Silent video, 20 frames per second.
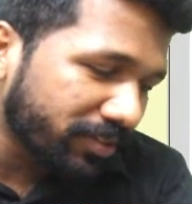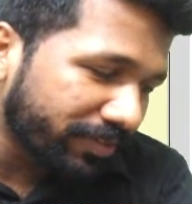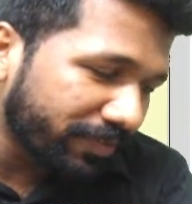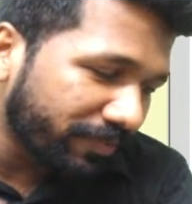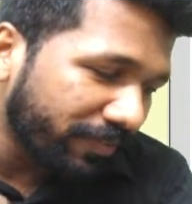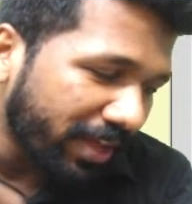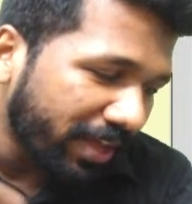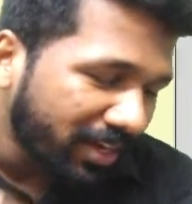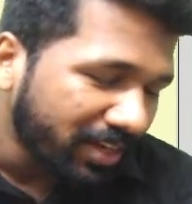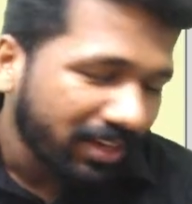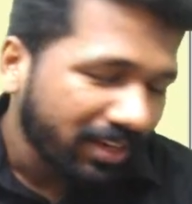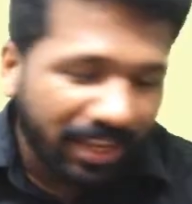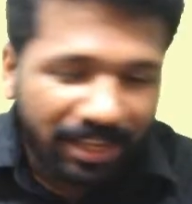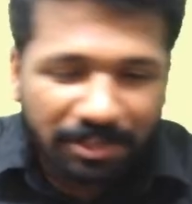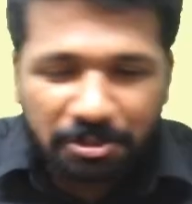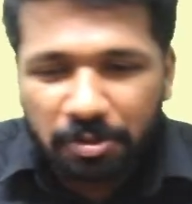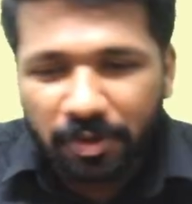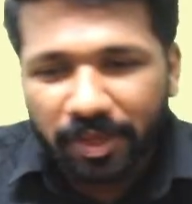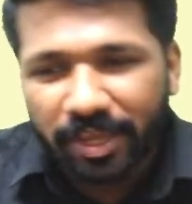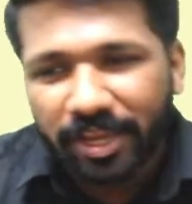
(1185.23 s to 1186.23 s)
When
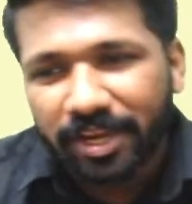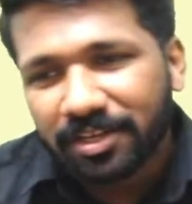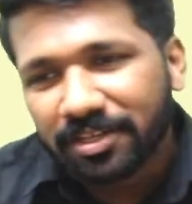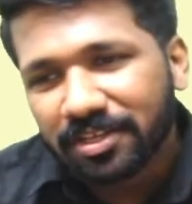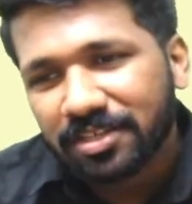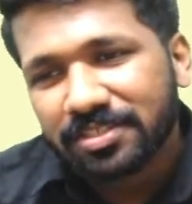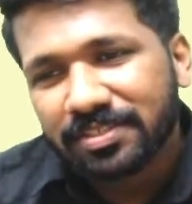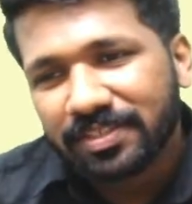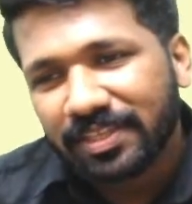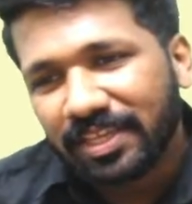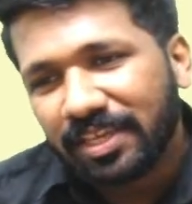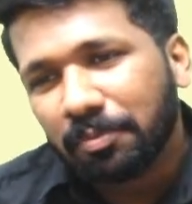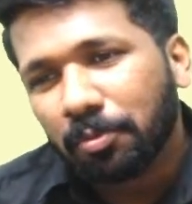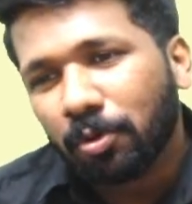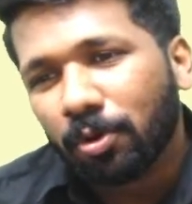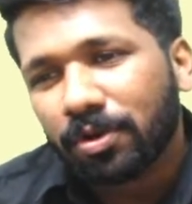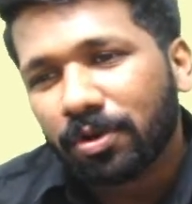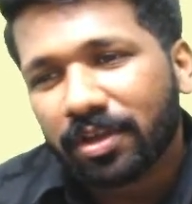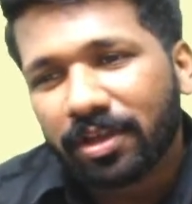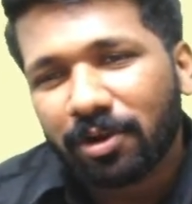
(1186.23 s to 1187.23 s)
educators see
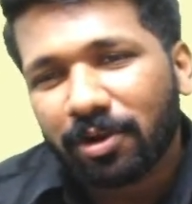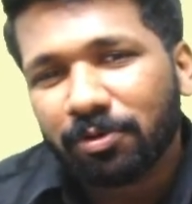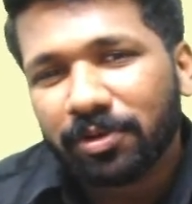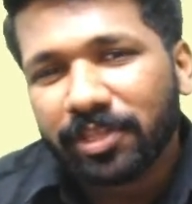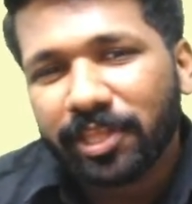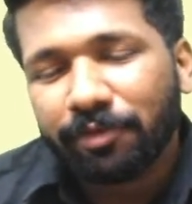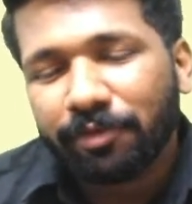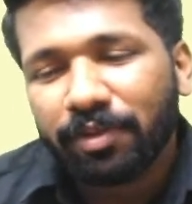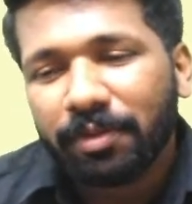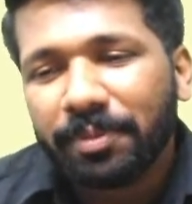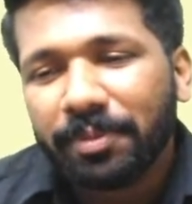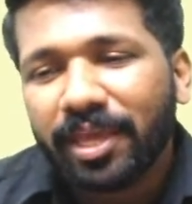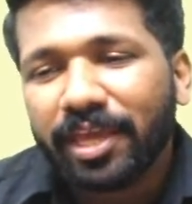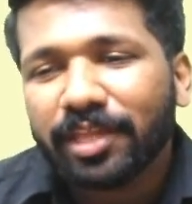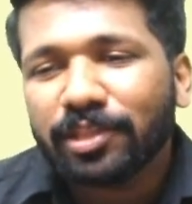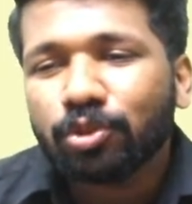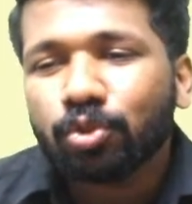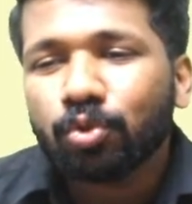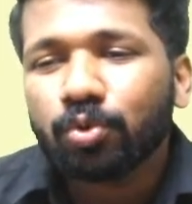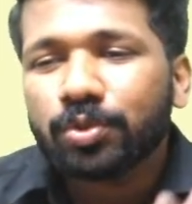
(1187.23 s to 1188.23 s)
more crowd, they will be
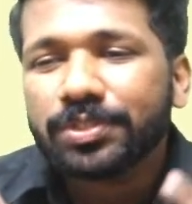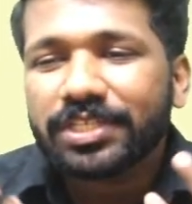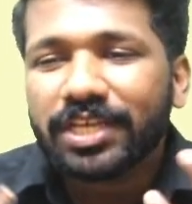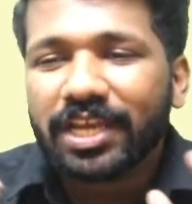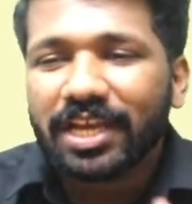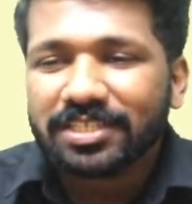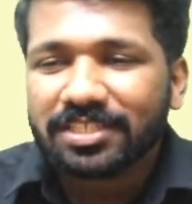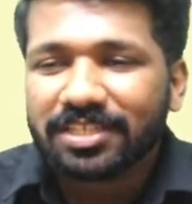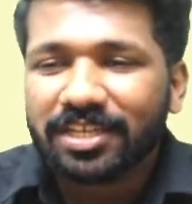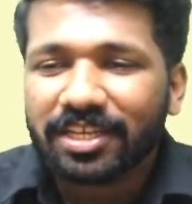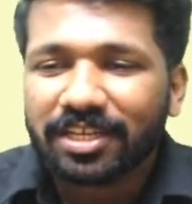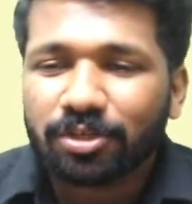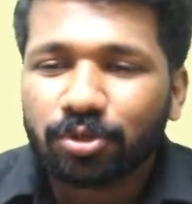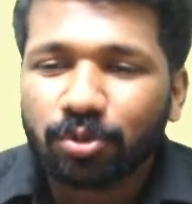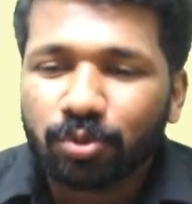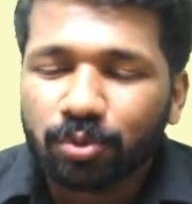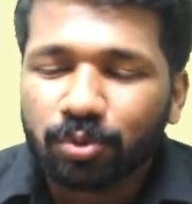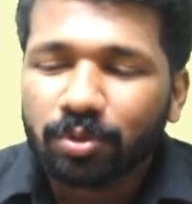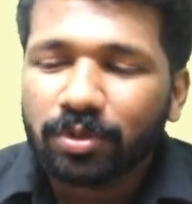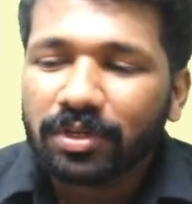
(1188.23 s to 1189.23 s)
enthusiastic
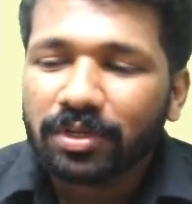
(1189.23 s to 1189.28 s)
to